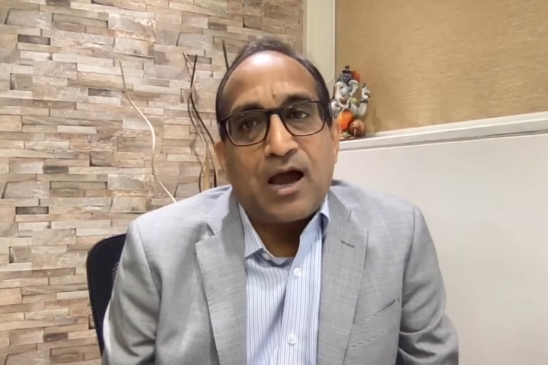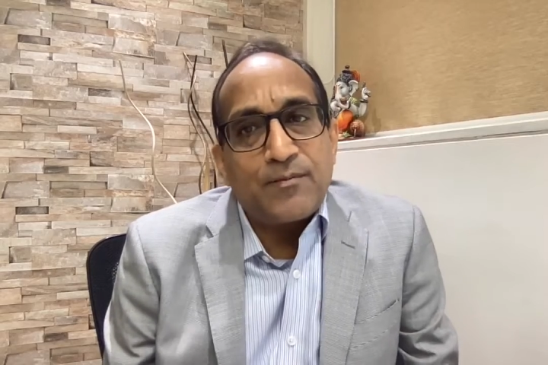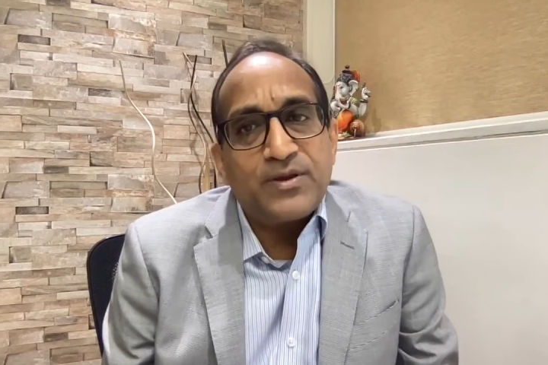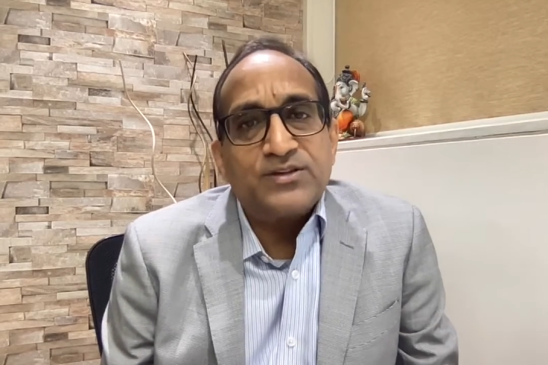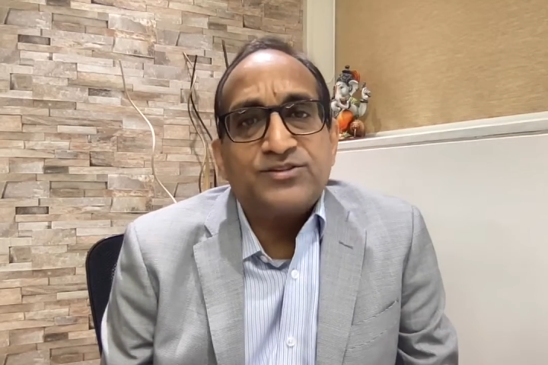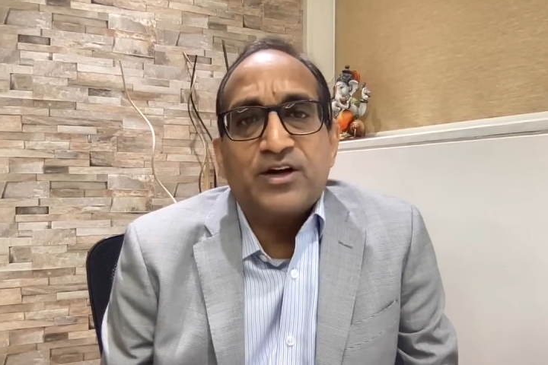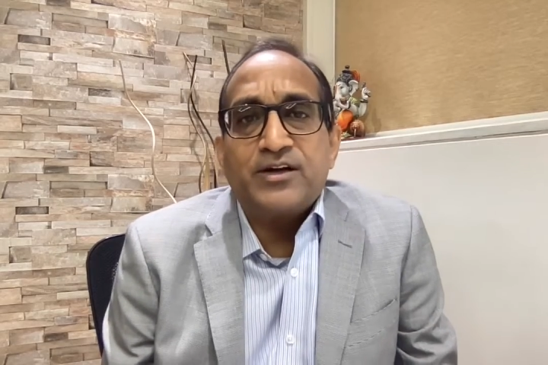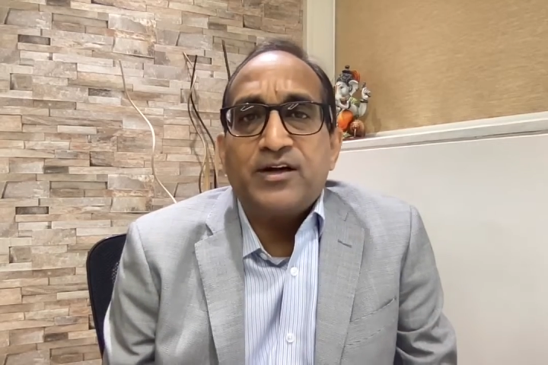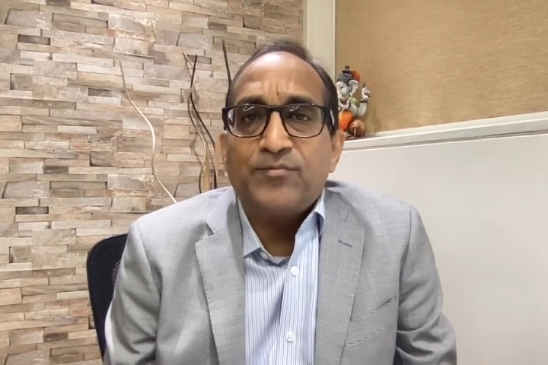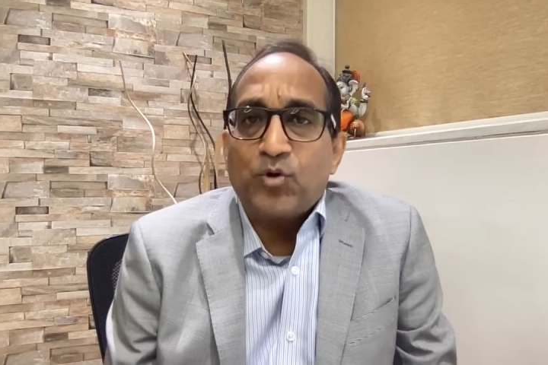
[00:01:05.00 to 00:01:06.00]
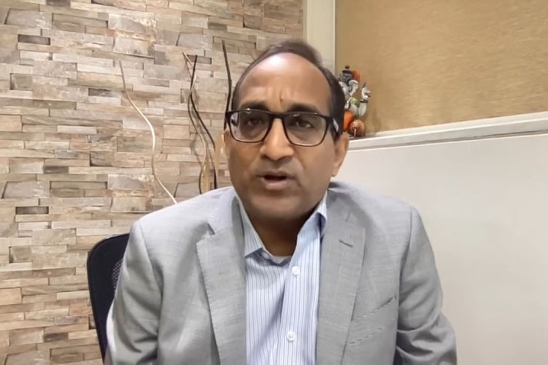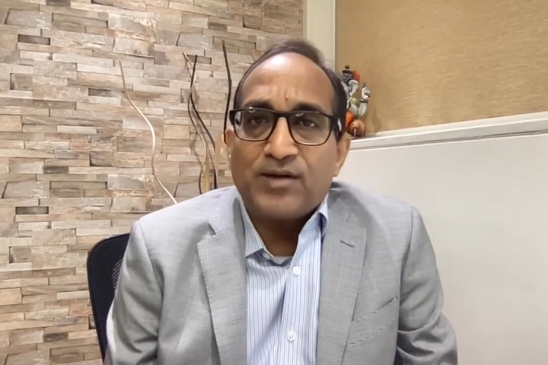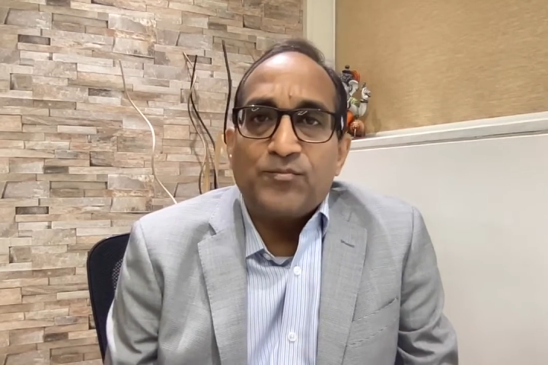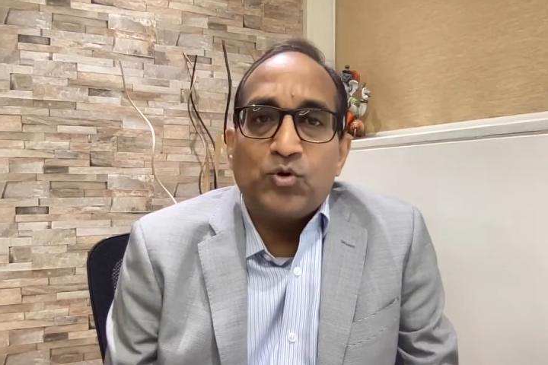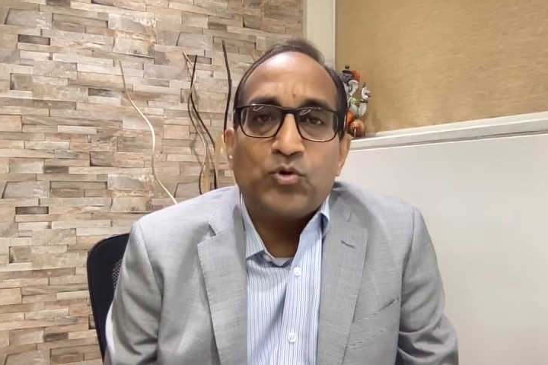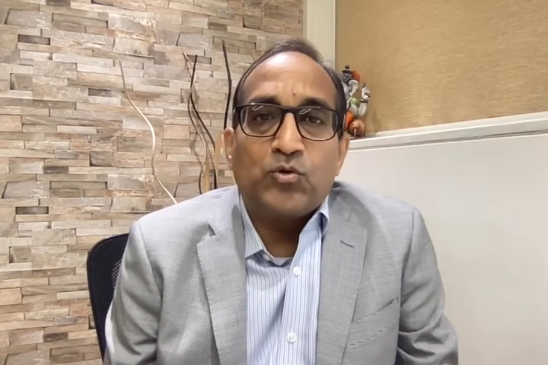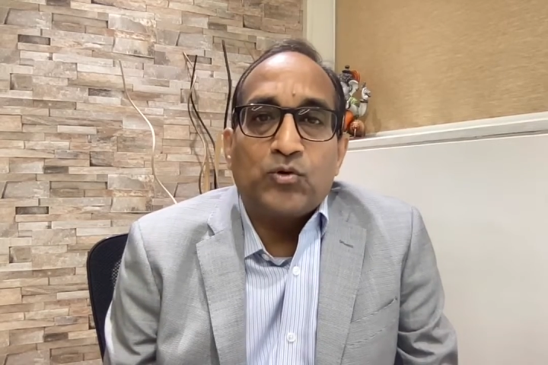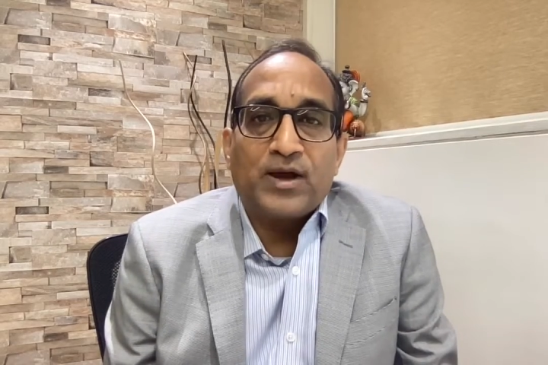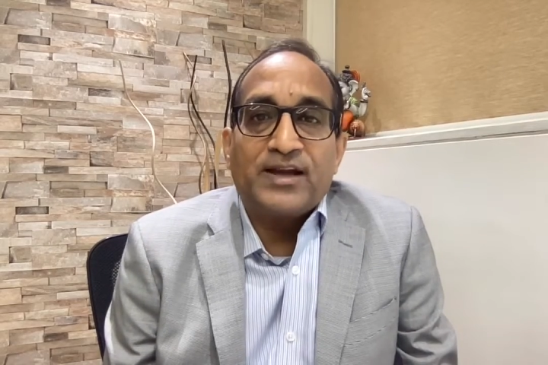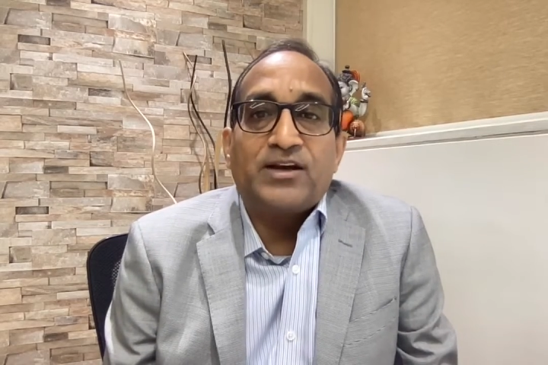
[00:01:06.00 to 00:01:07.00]
are being studied more and
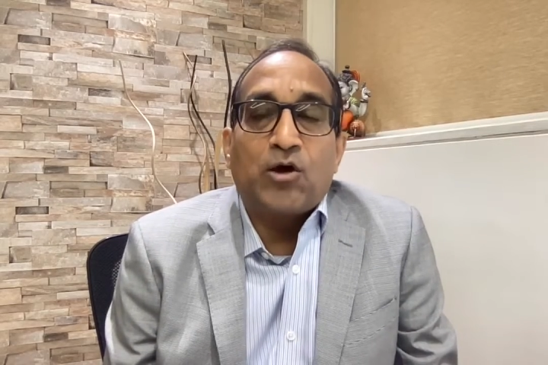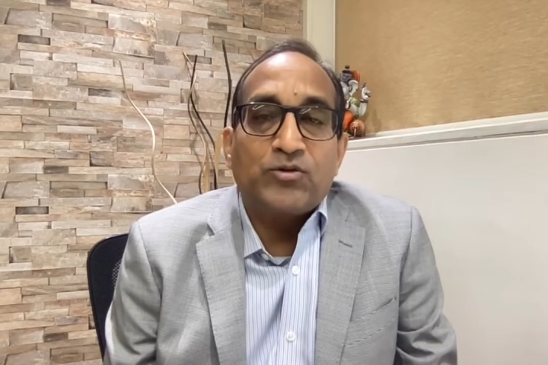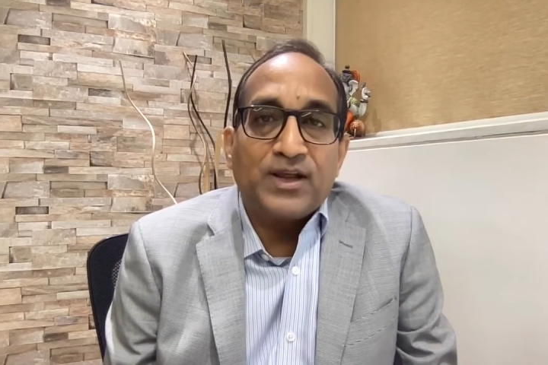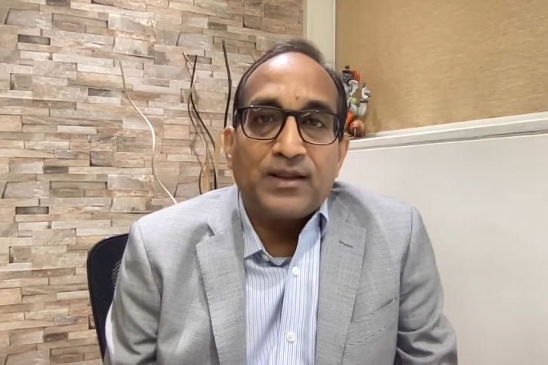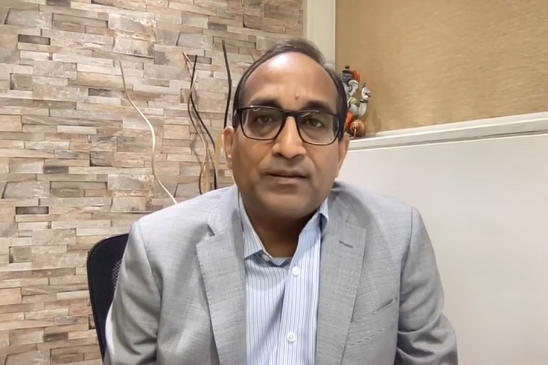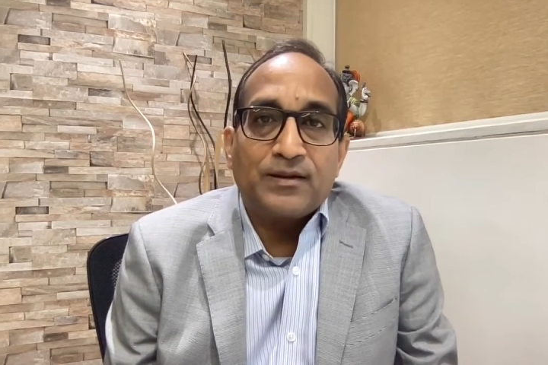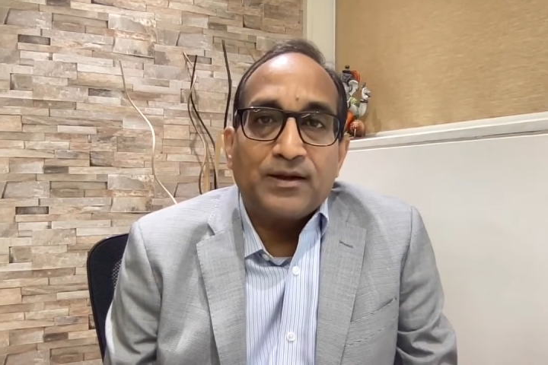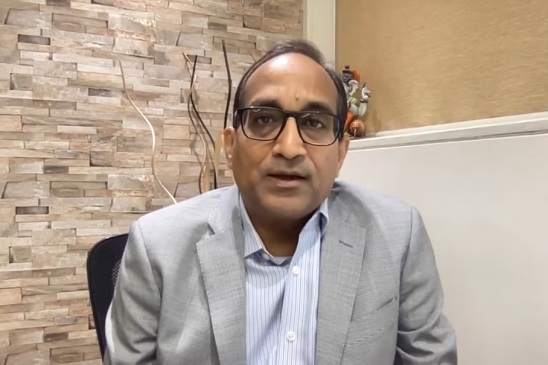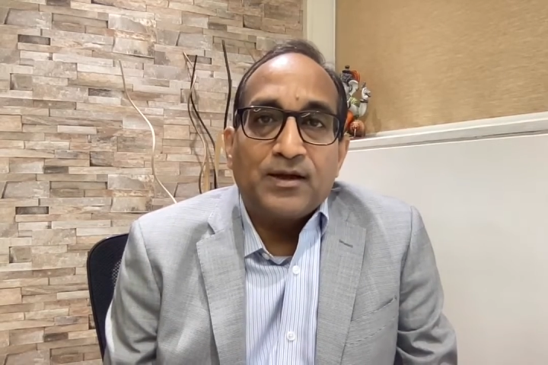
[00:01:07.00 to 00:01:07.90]
more, and nowadays